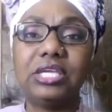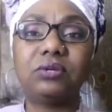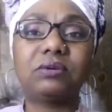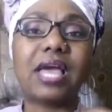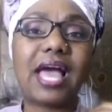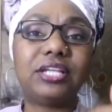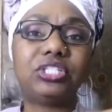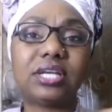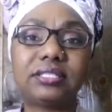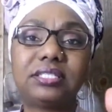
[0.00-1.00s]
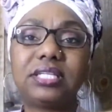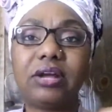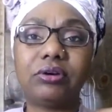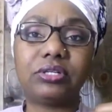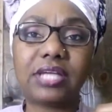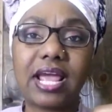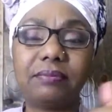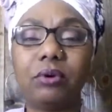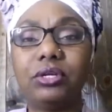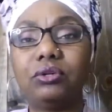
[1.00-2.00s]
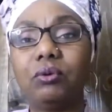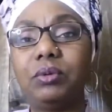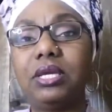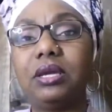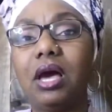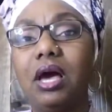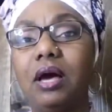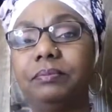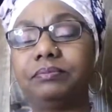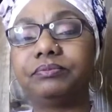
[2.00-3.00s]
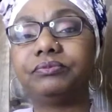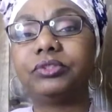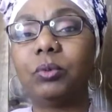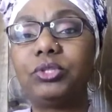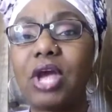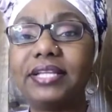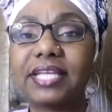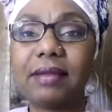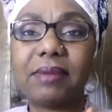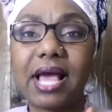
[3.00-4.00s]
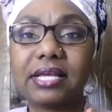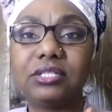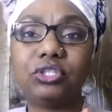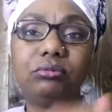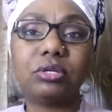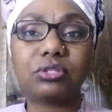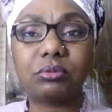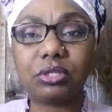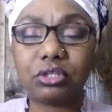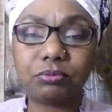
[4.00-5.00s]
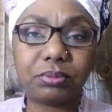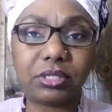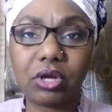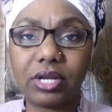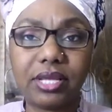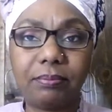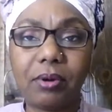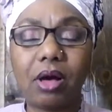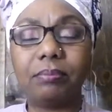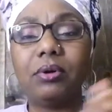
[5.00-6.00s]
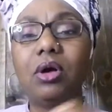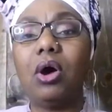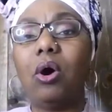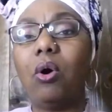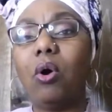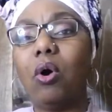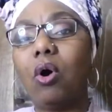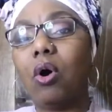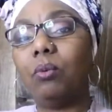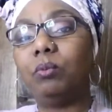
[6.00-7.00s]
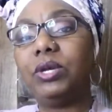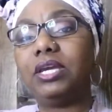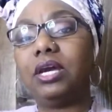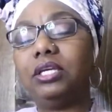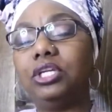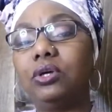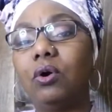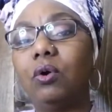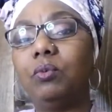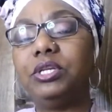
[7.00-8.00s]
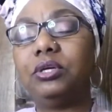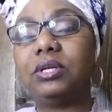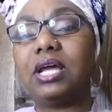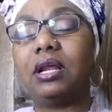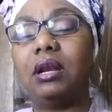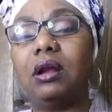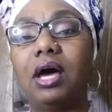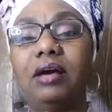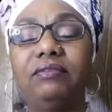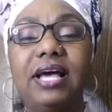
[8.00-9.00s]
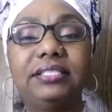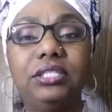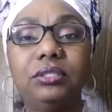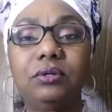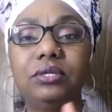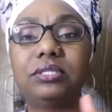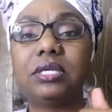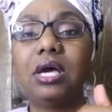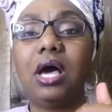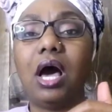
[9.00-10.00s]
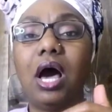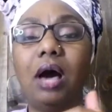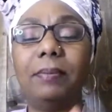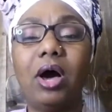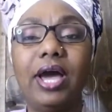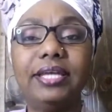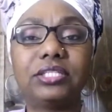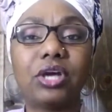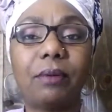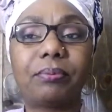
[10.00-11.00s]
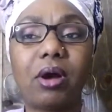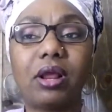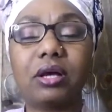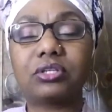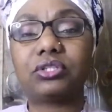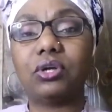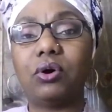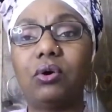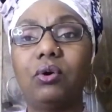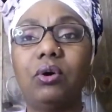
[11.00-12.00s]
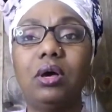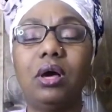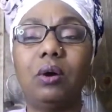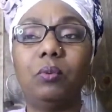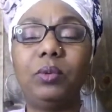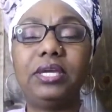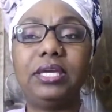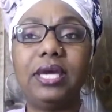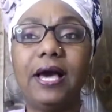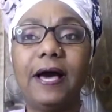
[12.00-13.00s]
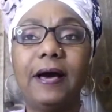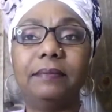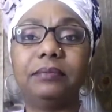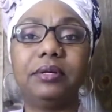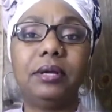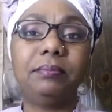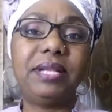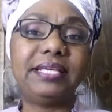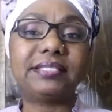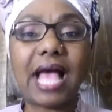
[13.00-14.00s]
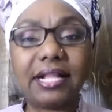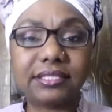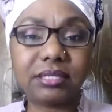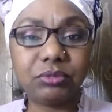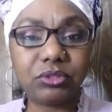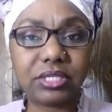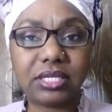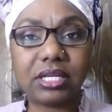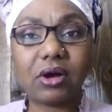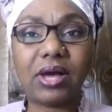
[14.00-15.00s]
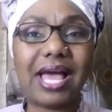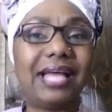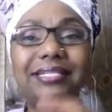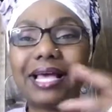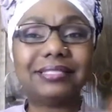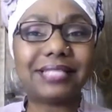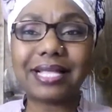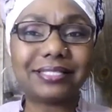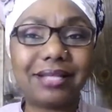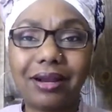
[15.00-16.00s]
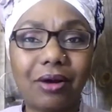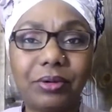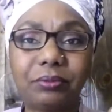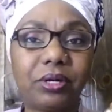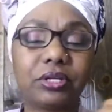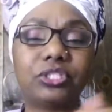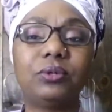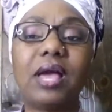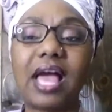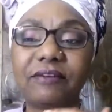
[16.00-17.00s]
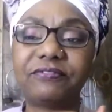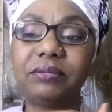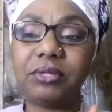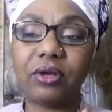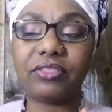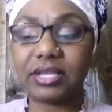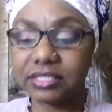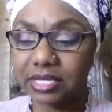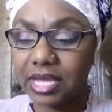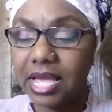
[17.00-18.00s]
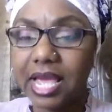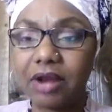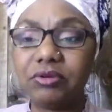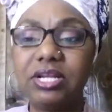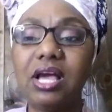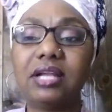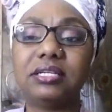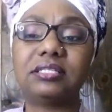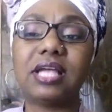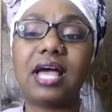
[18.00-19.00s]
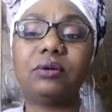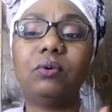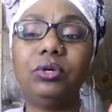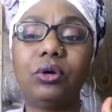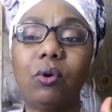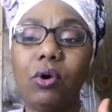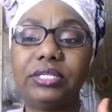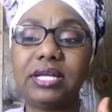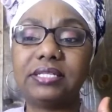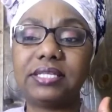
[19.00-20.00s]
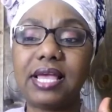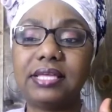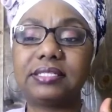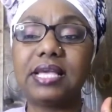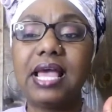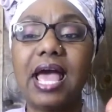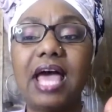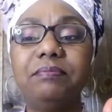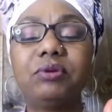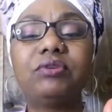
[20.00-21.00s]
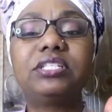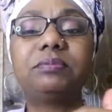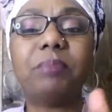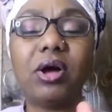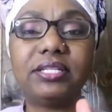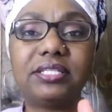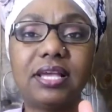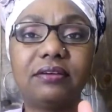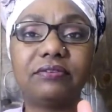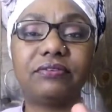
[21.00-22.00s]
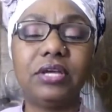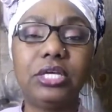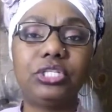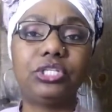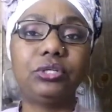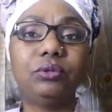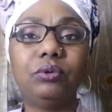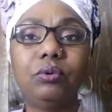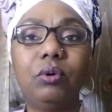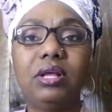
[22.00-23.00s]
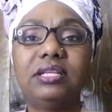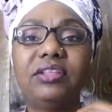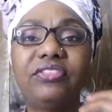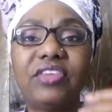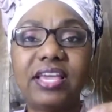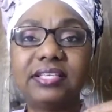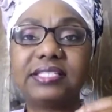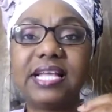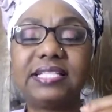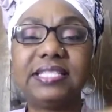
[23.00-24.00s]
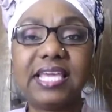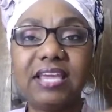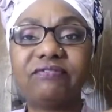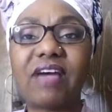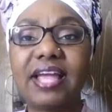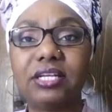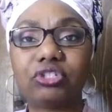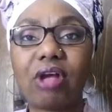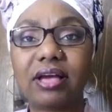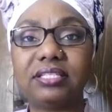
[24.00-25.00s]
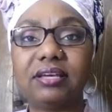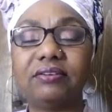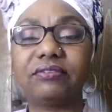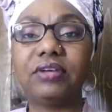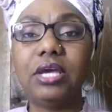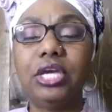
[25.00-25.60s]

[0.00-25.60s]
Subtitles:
You can't just stereotype. Oh, we trying to get black consumers, so we're going to put on hip hop, or we know that a lot of Latinos are into our products, so we play salsa music in our ad. That's not how it works. You have to be authentic and really understand who your audience is and be responsive to the things that they find attractive.